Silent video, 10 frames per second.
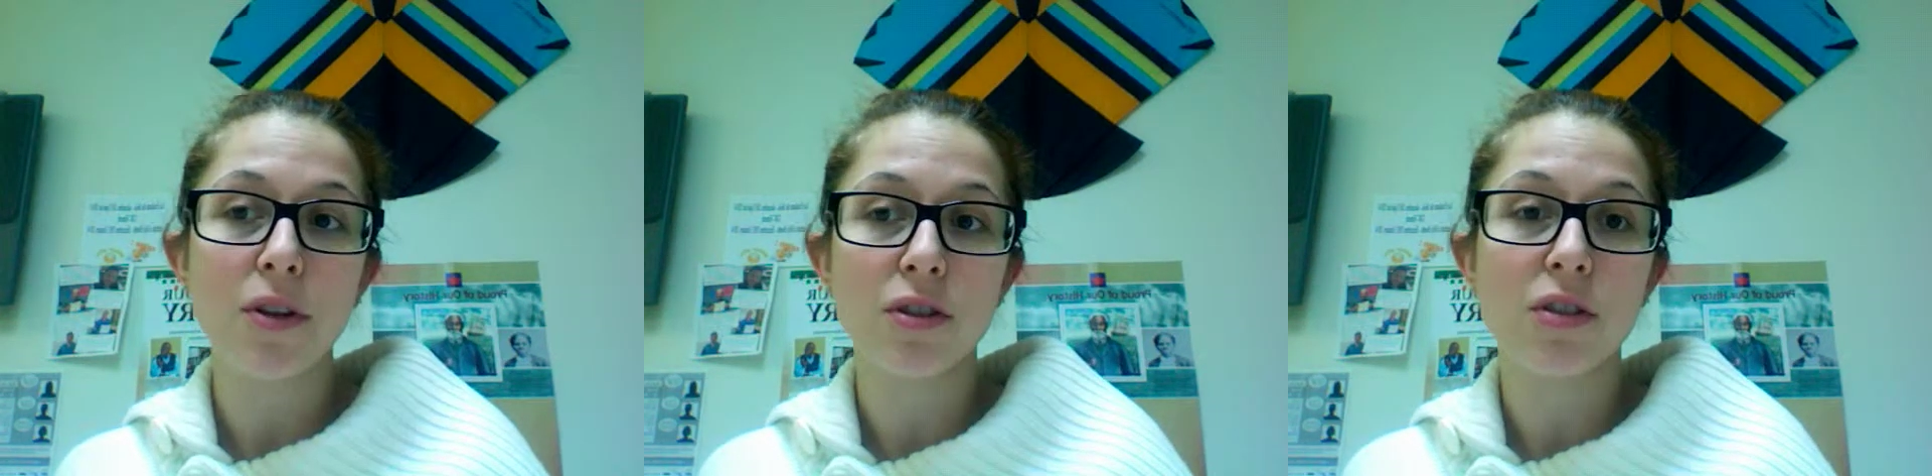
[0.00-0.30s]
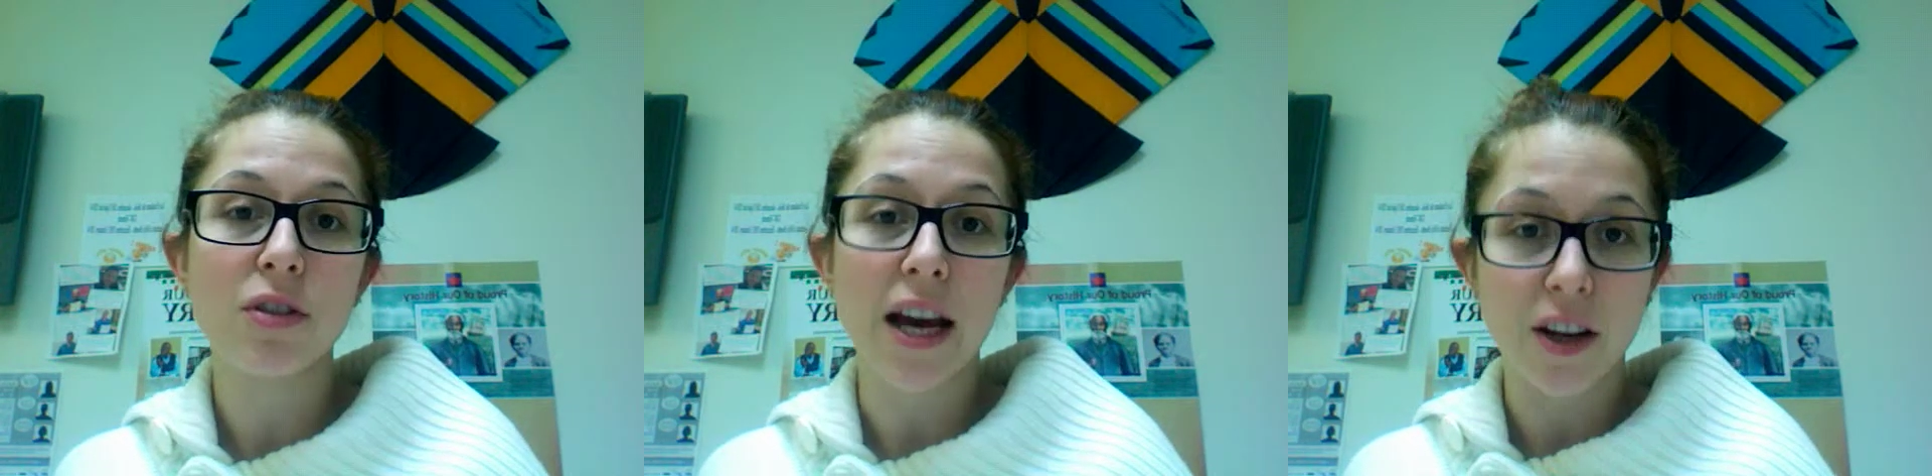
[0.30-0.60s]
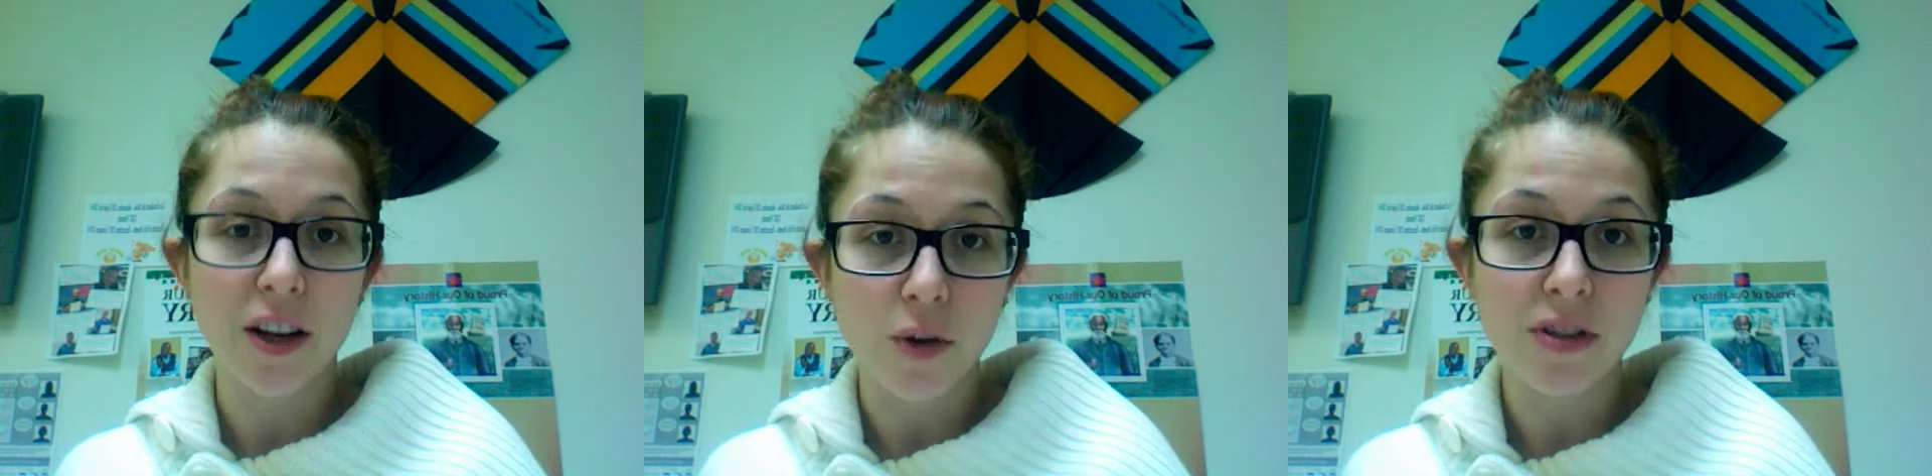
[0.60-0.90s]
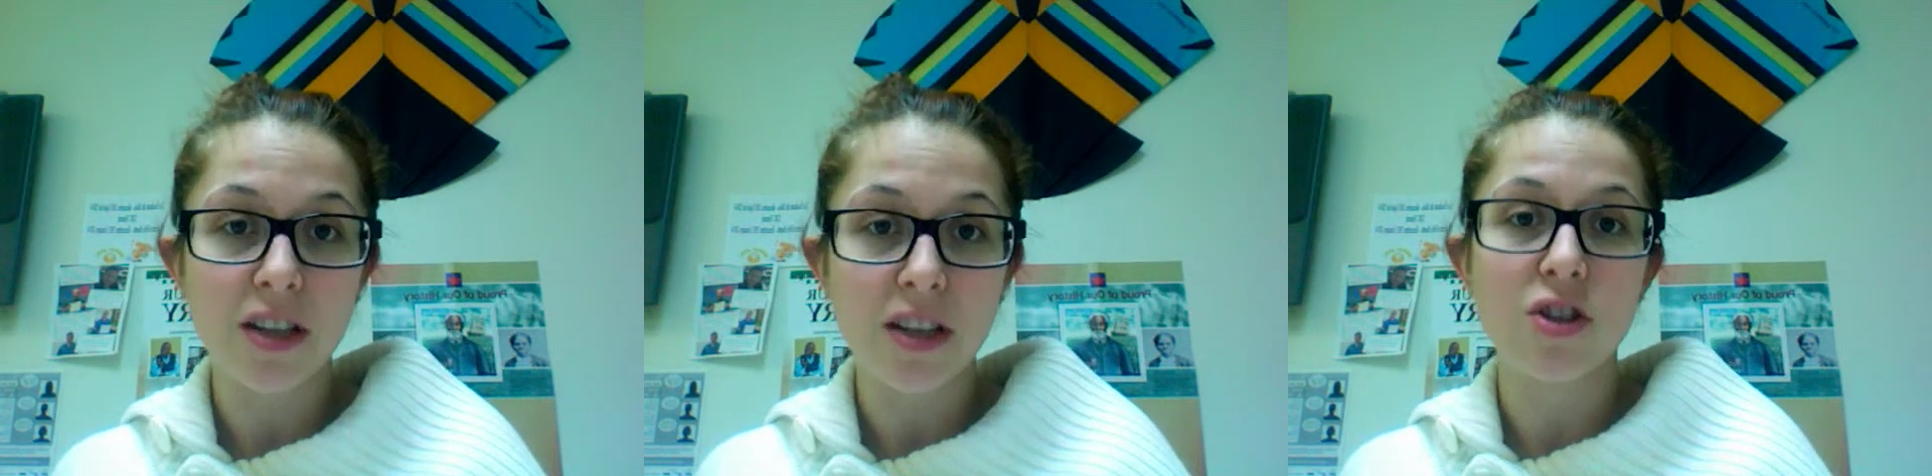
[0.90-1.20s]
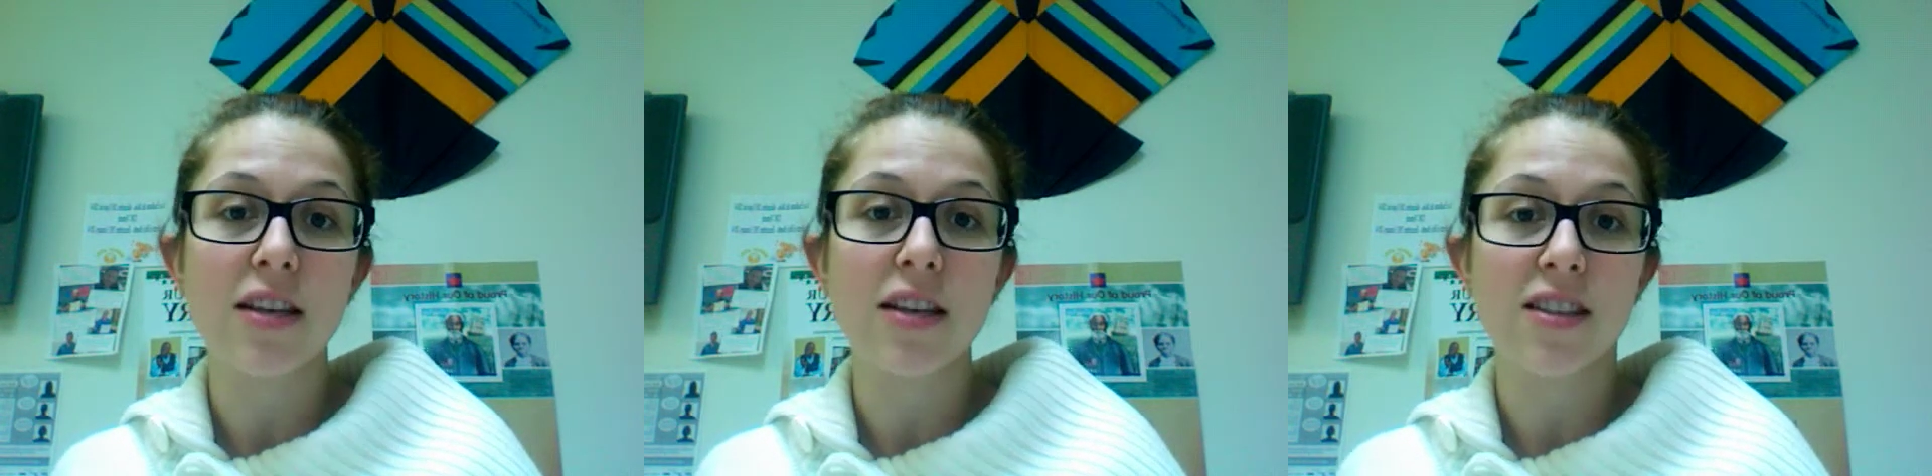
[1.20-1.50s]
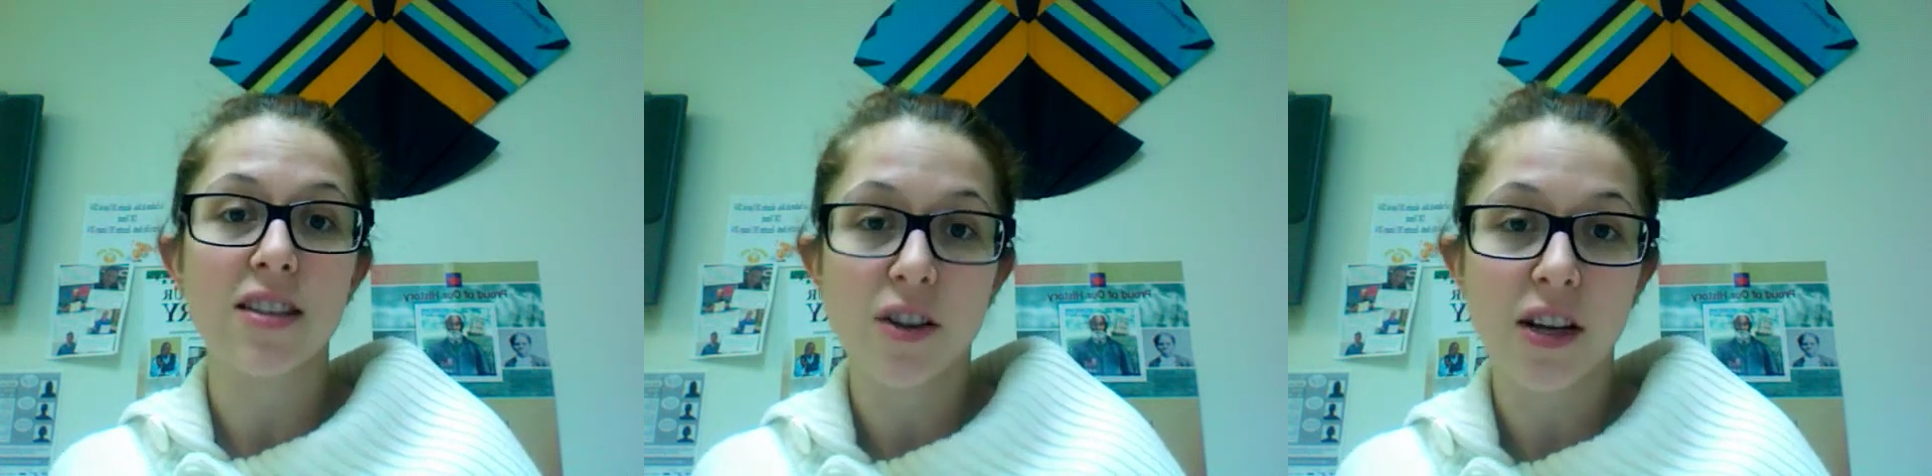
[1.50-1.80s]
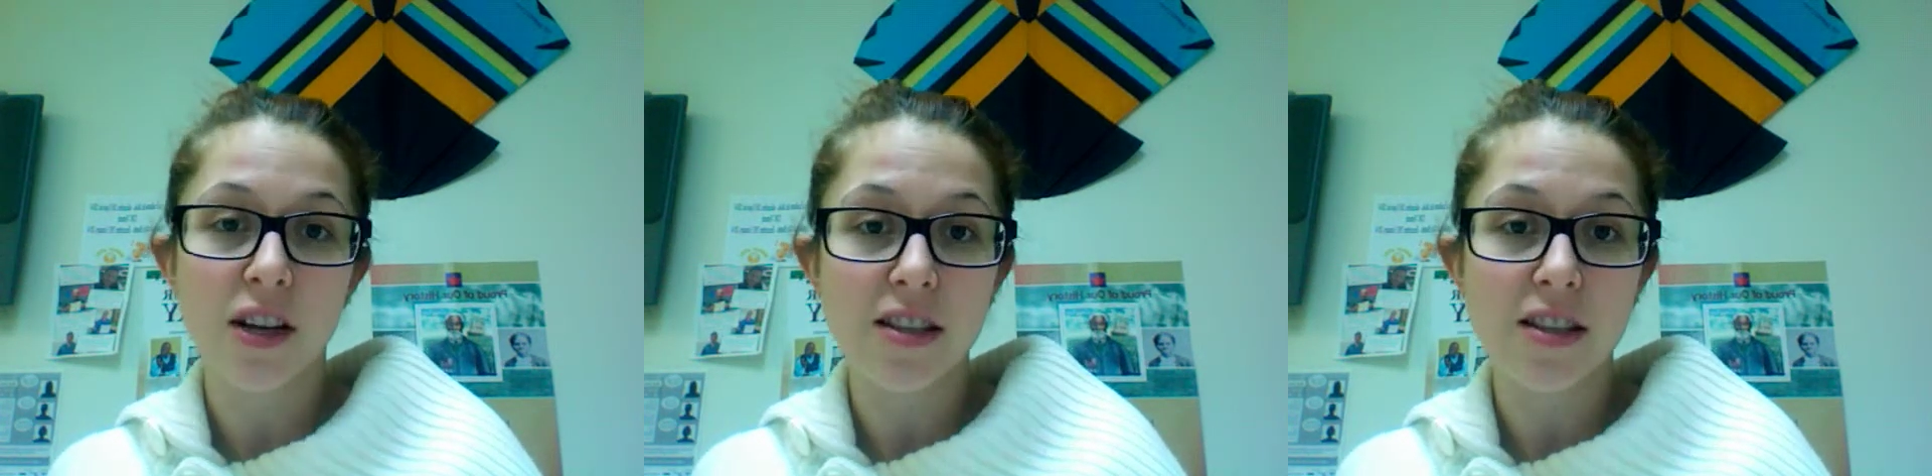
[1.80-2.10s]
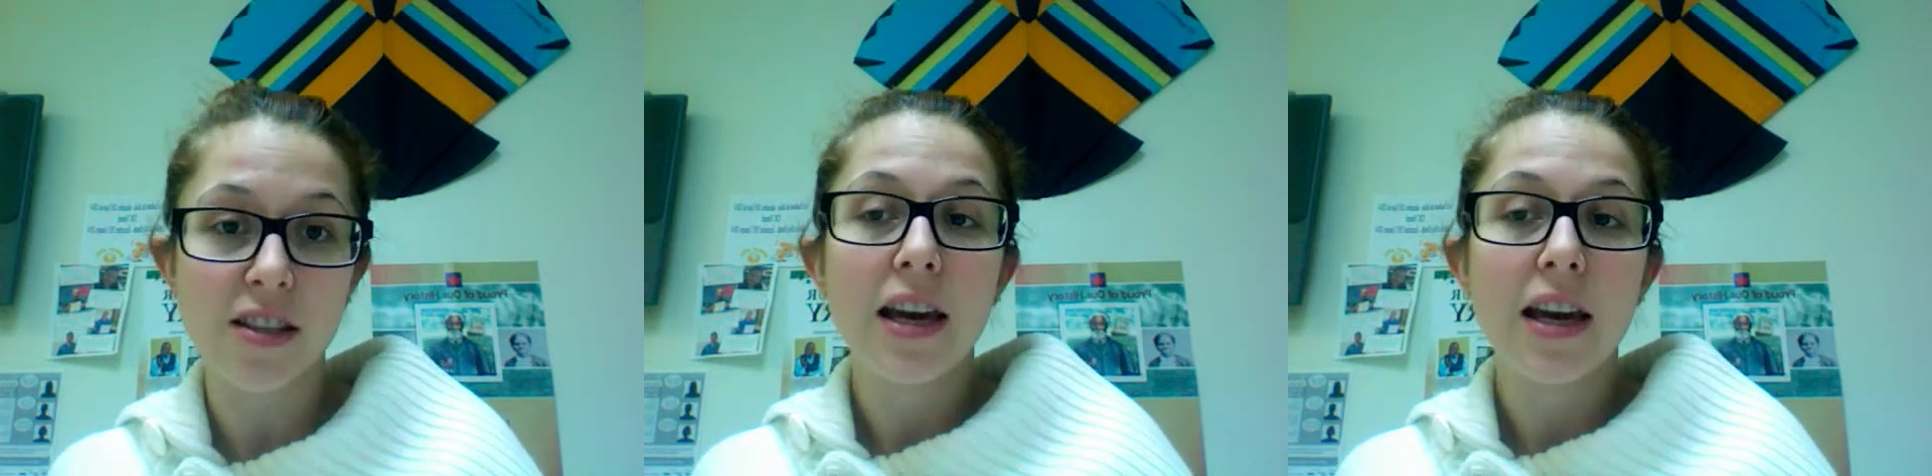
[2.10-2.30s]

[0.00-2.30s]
to diagnose that she has a serious